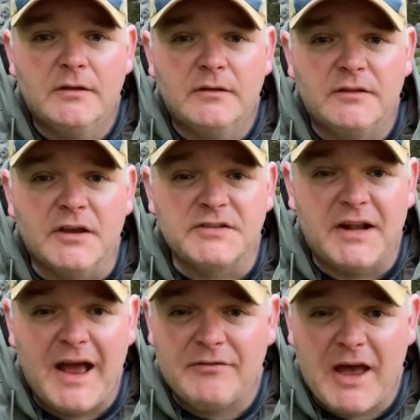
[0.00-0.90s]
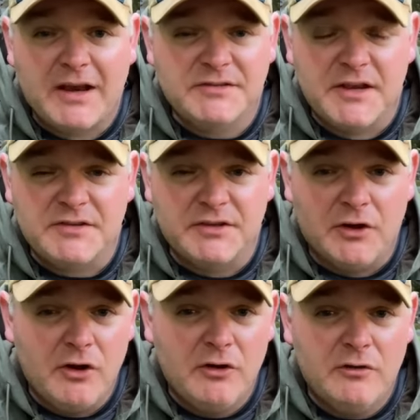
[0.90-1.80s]
Does it have access at
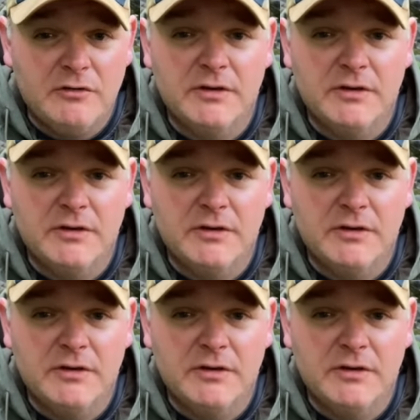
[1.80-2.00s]
all?